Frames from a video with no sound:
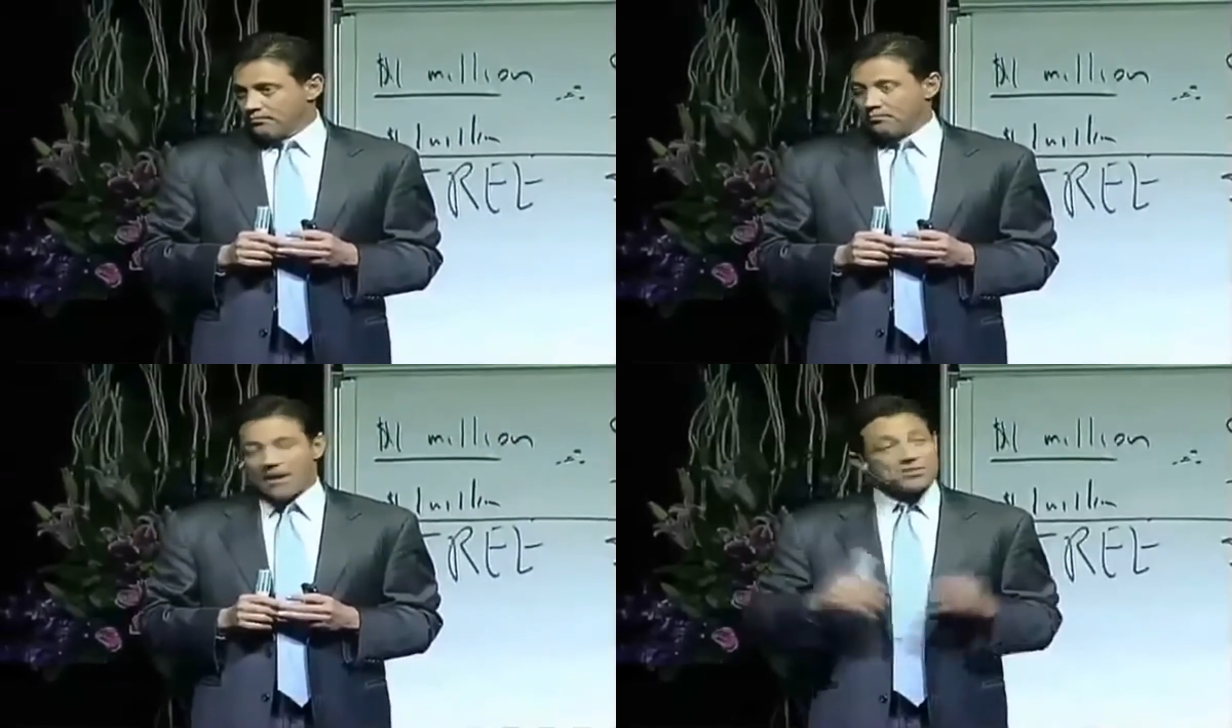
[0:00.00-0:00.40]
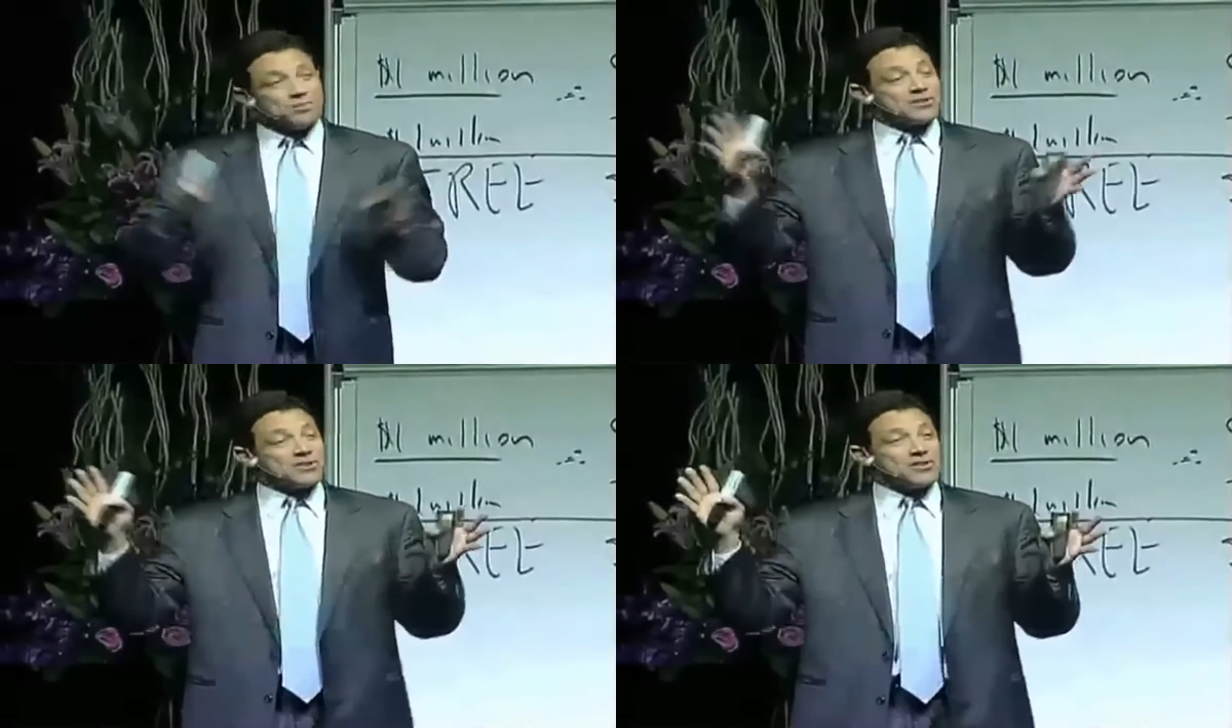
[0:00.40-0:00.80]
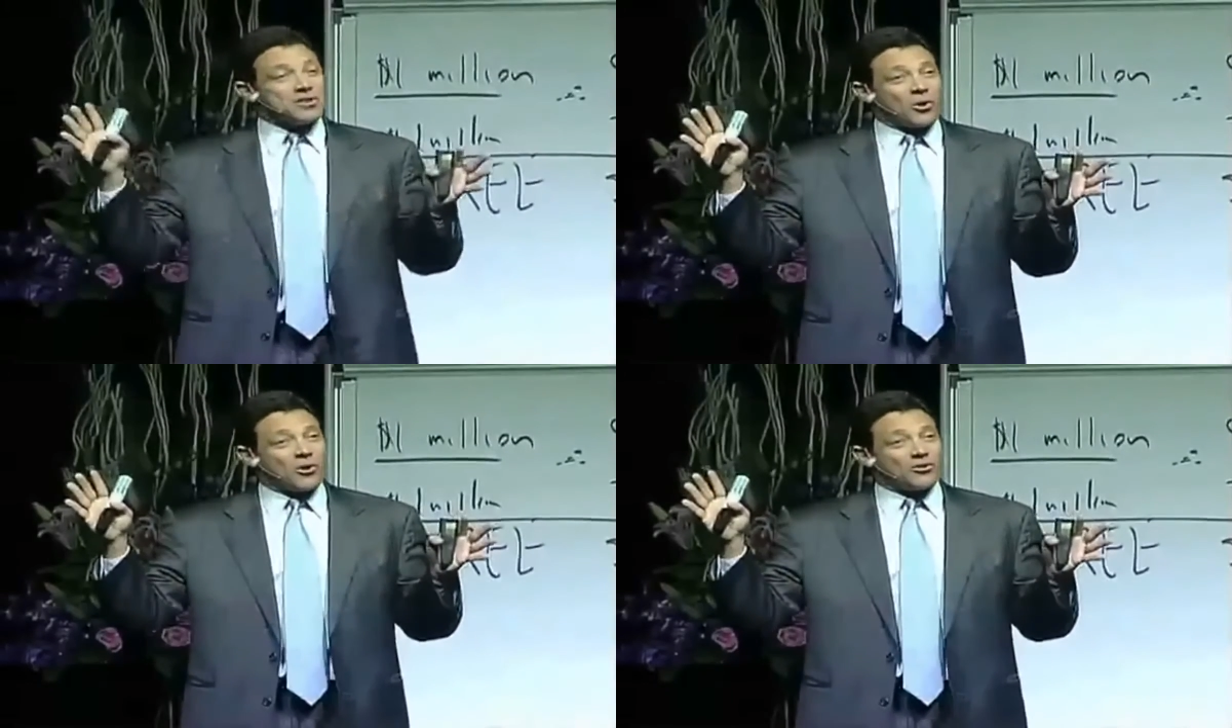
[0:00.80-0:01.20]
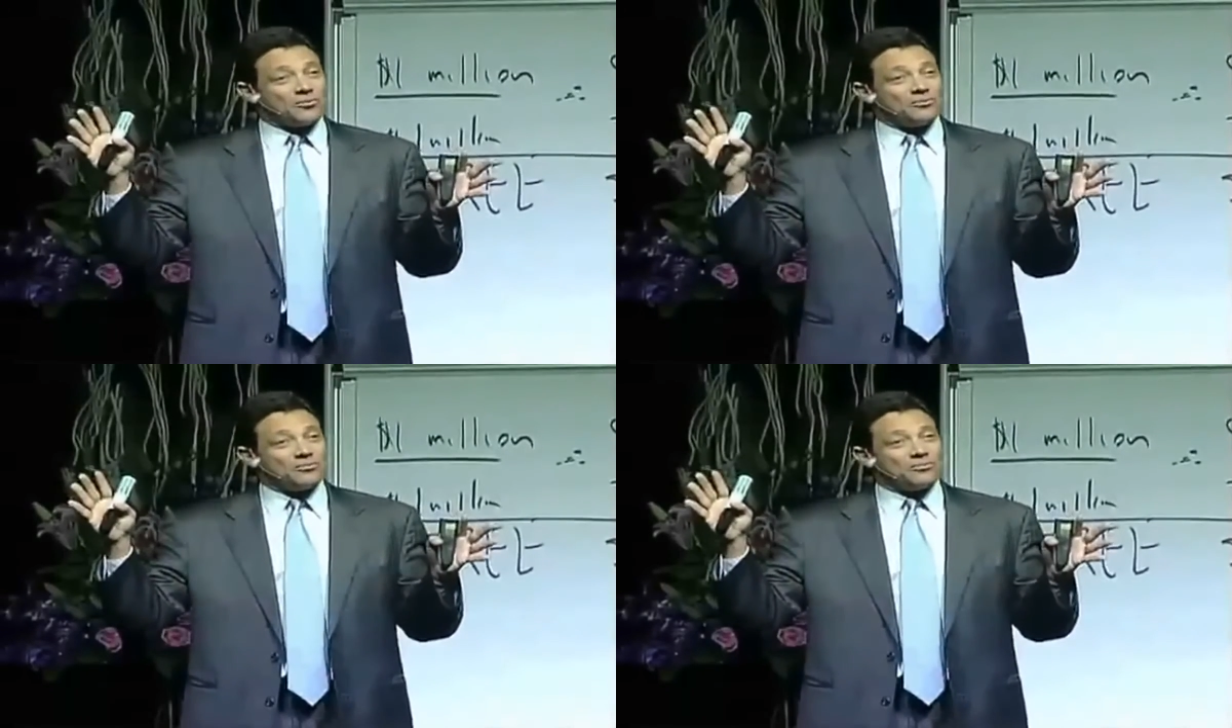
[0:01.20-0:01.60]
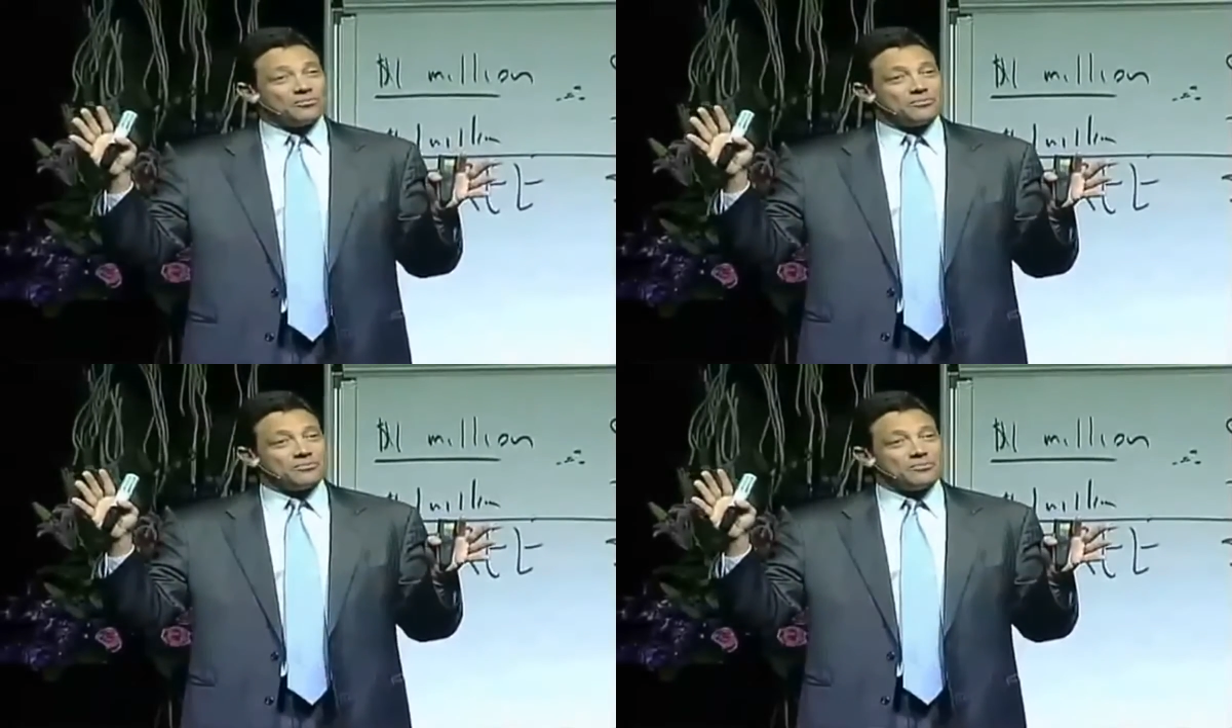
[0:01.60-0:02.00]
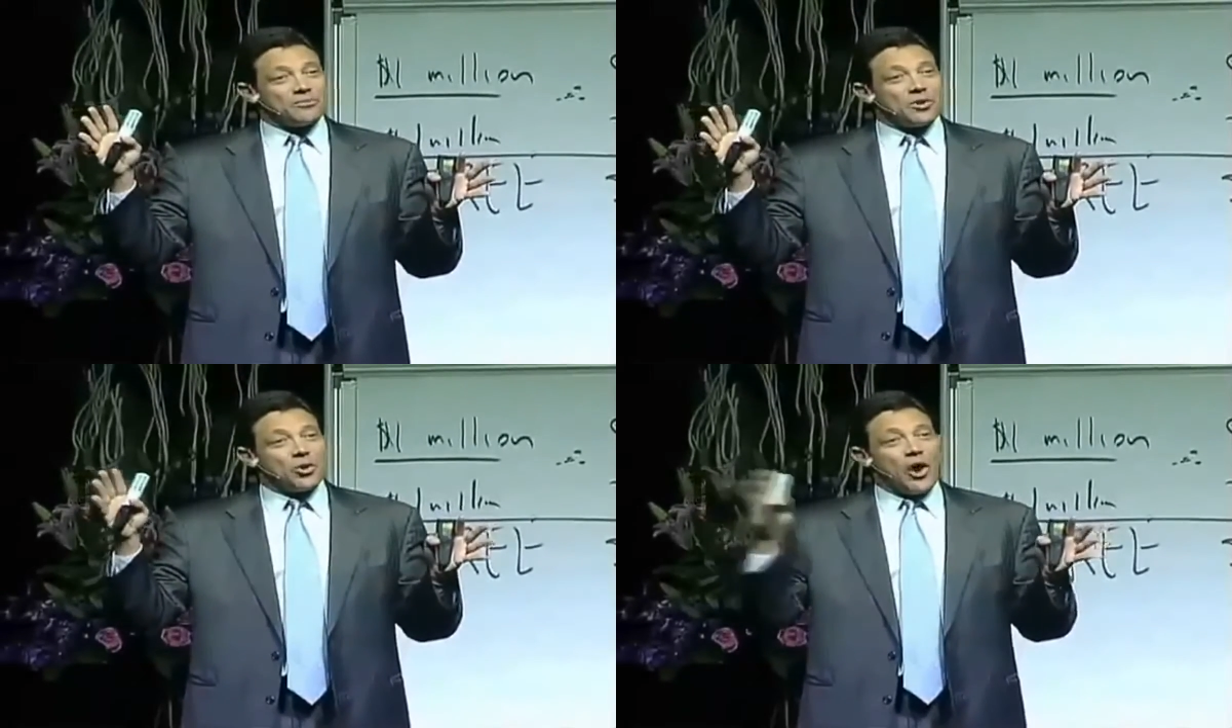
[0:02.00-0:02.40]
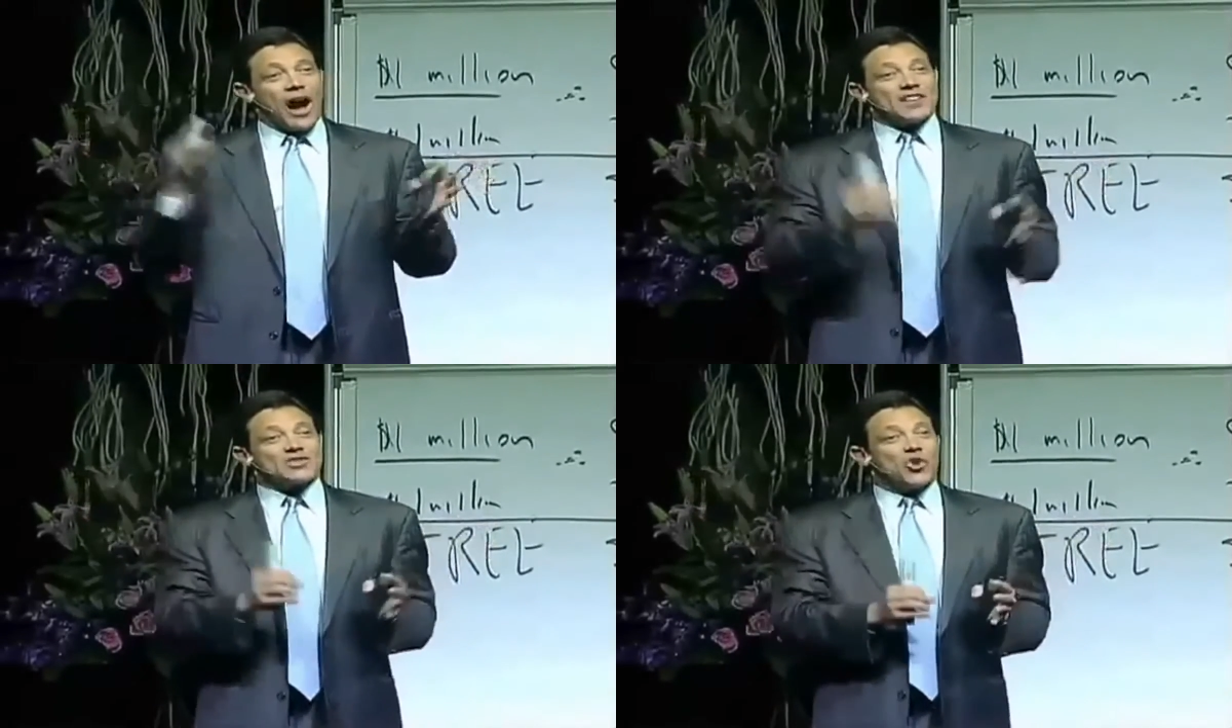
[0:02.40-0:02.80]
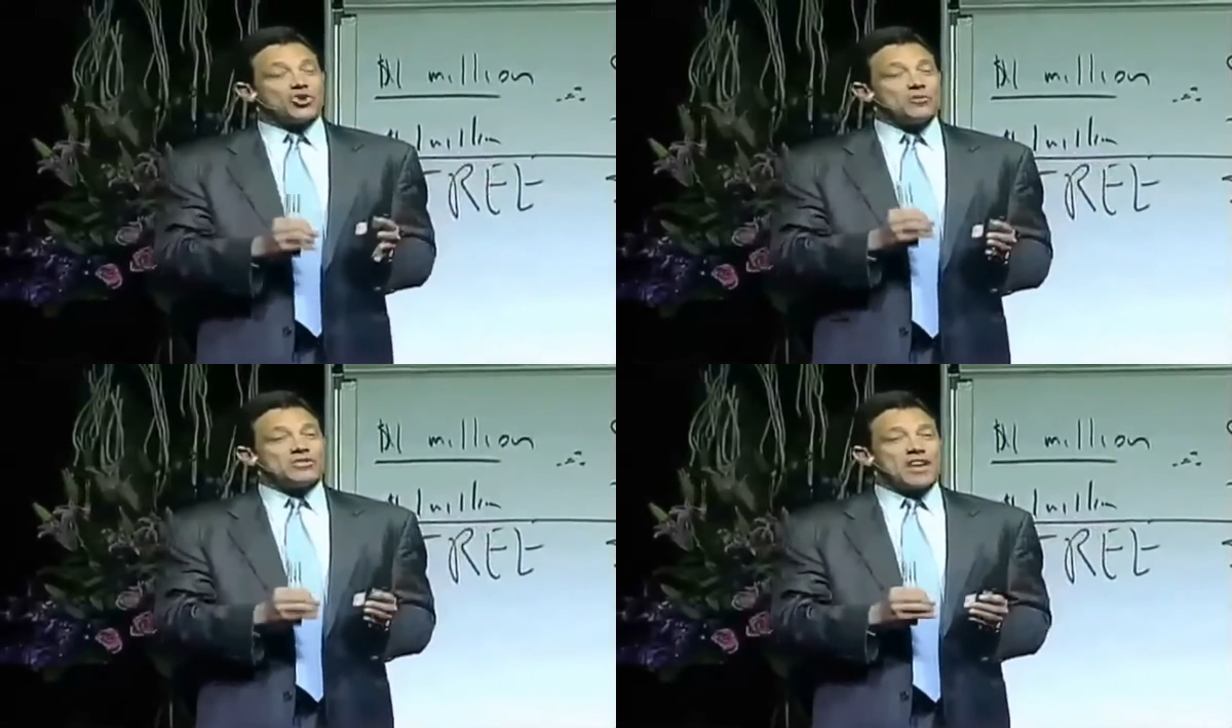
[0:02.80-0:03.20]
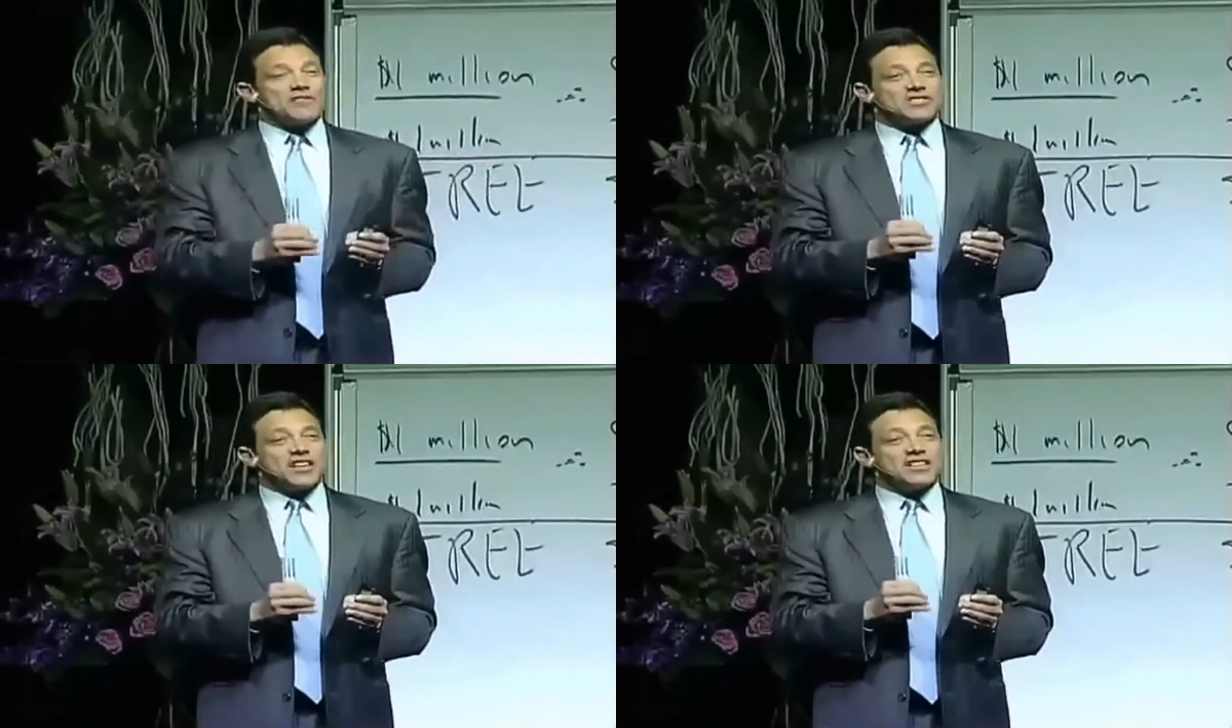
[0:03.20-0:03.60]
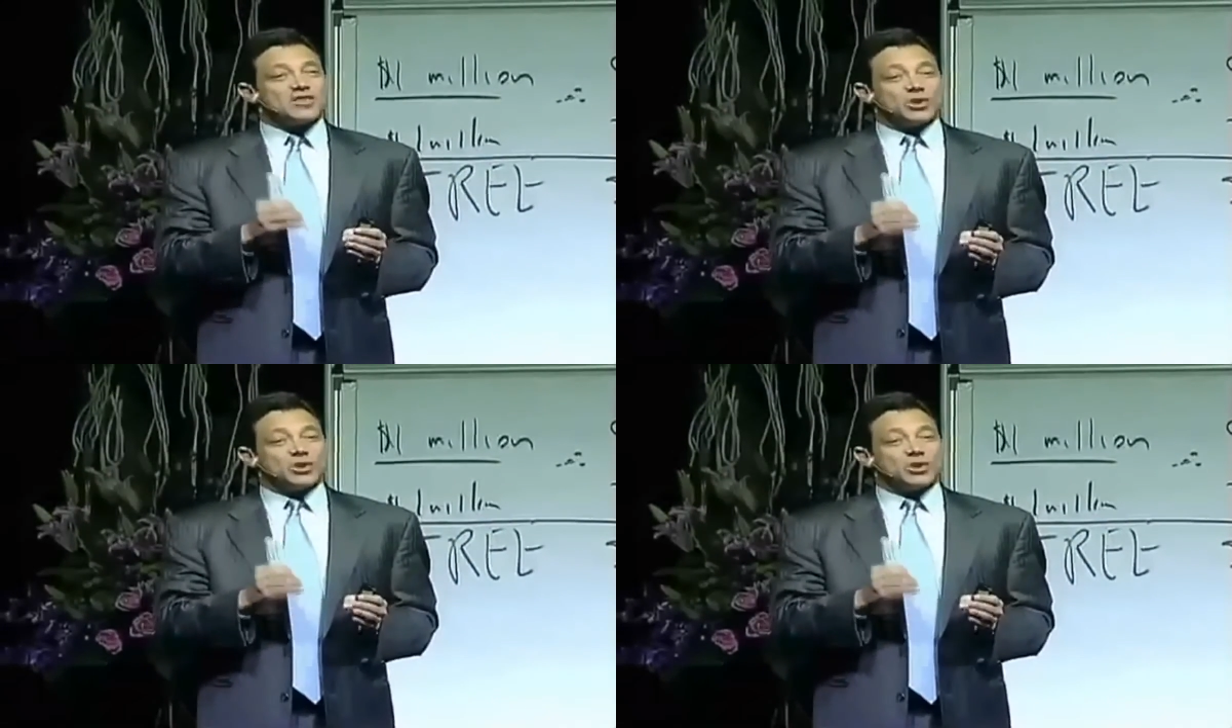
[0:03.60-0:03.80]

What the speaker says: Best business in the world. Ice cost me 7 cents,